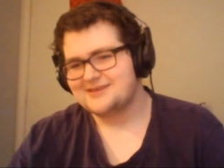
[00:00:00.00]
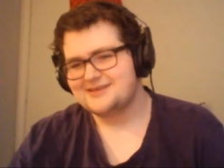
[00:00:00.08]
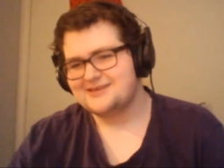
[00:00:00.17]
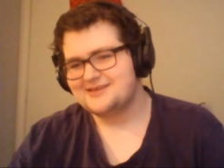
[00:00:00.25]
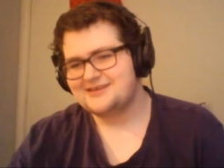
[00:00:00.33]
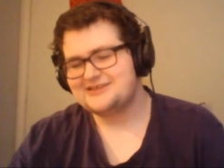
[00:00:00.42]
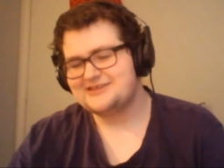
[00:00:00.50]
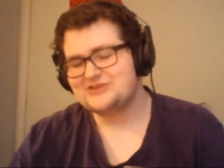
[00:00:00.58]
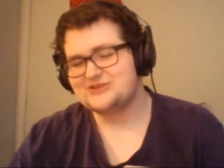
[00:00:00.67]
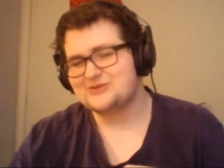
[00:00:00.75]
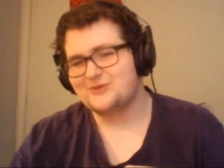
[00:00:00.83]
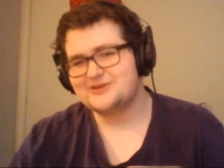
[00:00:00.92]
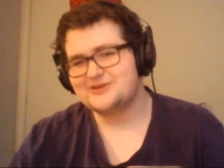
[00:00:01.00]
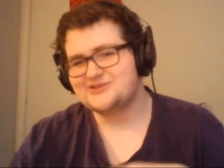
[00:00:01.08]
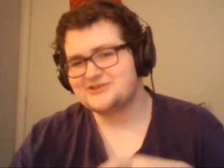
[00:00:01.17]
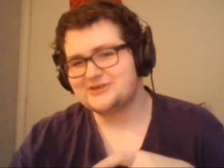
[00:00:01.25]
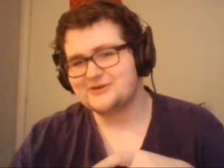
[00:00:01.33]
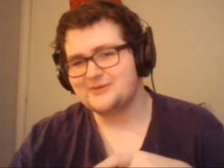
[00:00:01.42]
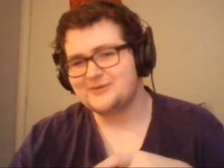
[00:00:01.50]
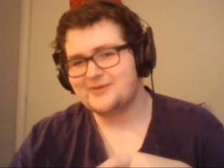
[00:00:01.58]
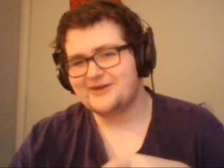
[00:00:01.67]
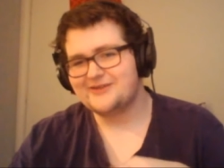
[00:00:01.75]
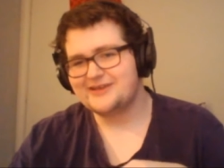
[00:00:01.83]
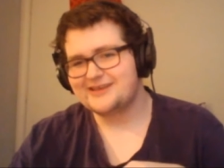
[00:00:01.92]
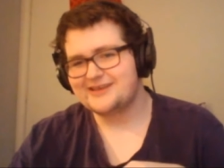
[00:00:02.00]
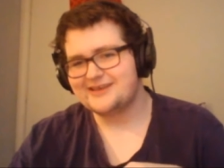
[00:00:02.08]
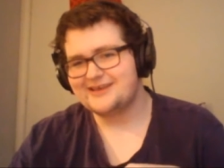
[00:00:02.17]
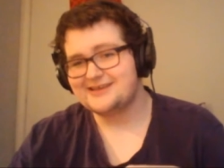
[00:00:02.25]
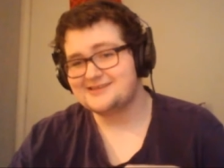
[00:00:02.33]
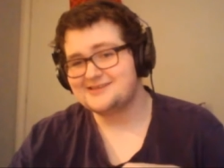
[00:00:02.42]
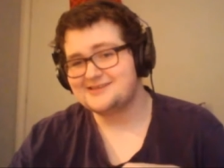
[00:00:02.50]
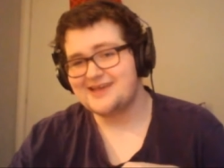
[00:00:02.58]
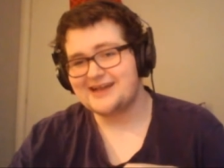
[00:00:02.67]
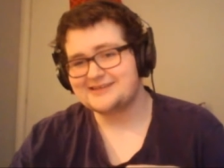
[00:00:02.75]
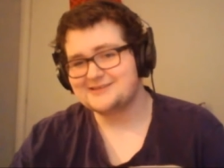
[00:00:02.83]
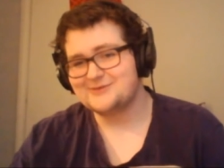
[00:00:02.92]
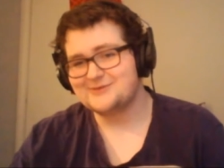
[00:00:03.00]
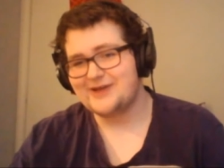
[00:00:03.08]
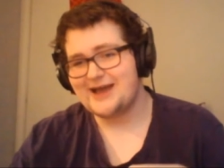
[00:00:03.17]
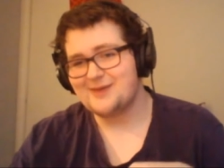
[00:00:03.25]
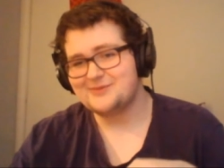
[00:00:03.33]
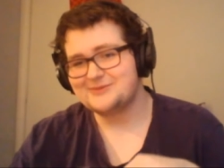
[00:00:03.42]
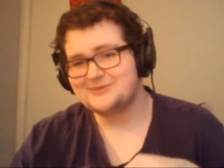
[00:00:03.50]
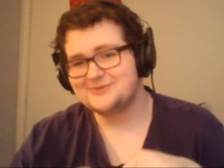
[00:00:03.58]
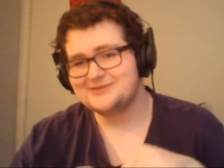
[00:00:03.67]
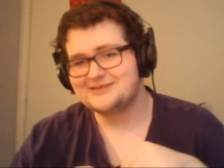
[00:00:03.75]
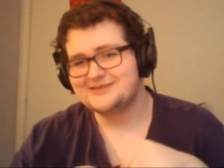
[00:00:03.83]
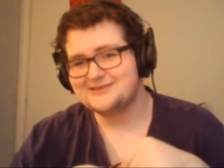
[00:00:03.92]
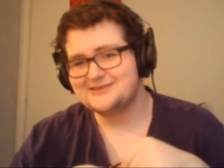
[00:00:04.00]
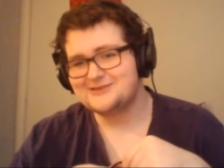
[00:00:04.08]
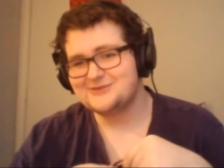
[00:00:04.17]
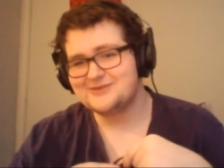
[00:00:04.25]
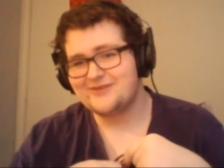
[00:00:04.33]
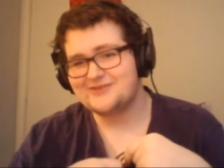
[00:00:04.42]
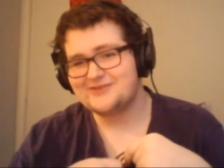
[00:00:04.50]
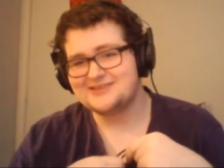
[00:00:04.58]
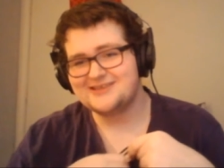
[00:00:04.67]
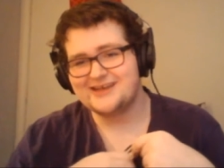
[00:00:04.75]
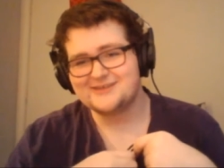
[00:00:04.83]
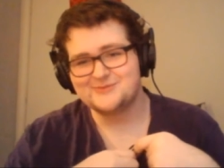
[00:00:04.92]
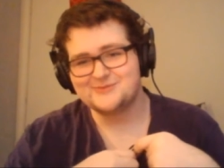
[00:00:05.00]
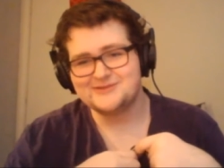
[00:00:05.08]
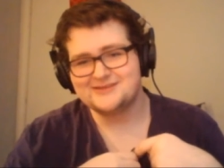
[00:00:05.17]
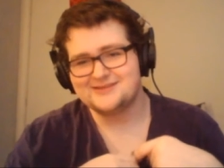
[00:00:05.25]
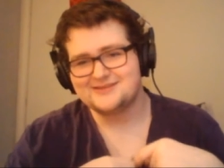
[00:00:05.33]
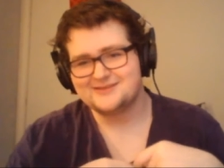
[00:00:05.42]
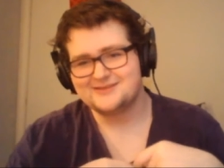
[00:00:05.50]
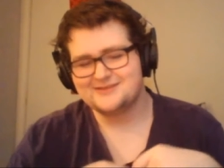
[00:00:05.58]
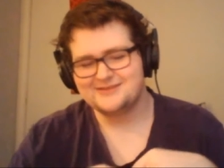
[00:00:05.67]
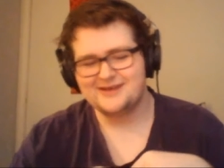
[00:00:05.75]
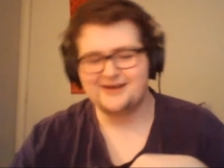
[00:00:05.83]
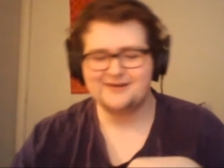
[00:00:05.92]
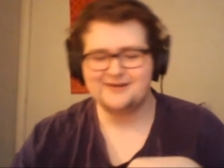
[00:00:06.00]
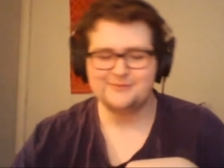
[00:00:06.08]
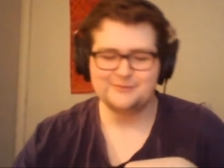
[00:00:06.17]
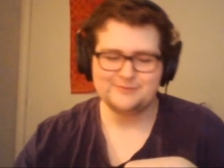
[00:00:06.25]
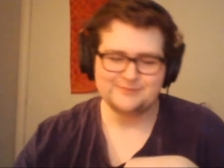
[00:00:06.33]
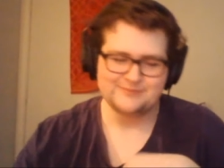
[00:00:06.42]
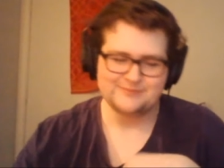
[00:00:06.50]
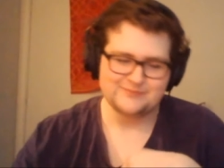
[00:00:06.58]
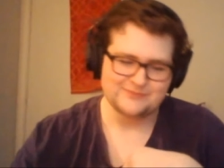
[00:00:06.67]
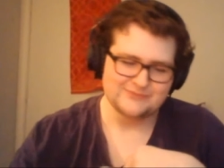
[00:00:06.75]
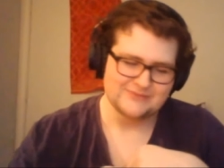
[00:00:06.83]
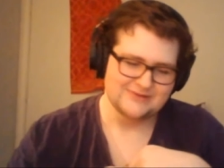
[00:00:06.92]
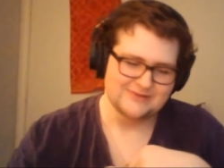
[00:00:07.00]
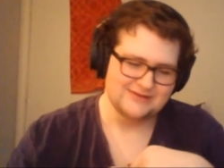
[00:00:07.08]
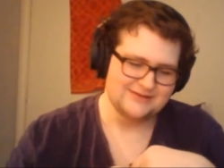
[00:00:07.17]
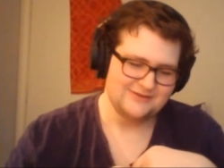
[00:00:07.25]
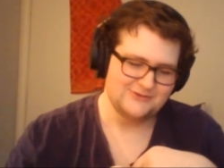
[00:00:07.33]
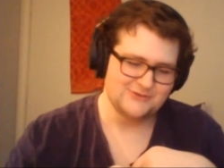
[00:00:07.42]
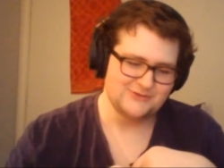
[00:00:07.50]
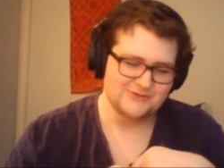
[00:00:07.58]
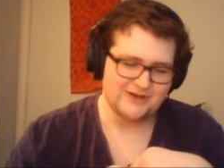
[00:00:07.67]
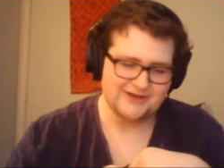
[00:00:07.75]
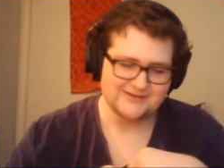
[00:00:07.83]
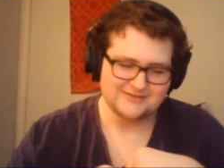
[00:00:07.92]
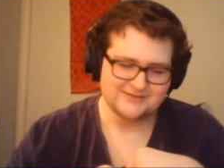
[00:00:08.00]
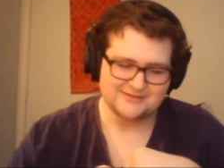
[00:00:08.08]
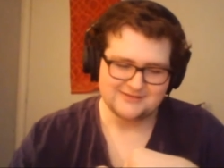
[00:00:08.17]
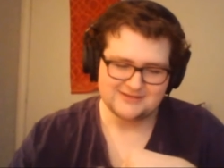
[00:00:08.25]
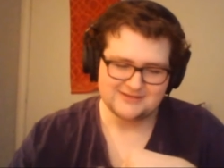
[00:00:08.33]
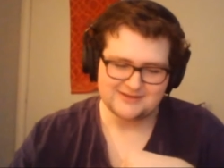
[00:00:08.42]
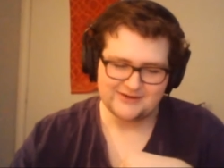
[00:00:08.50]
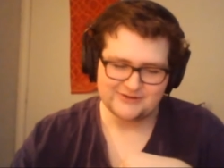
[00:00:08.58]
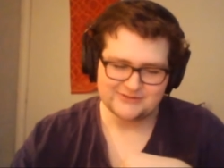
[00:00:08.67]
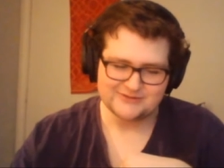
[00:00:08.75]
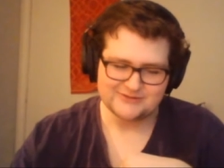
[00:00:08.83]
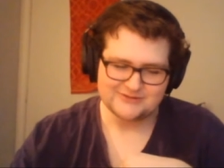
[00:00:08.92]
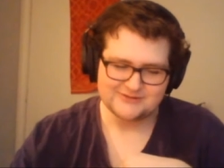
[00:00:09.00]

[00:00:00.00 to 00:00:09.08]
he's just questioning her about like exactly what happened when she was having sex with um, Jude Law, his character.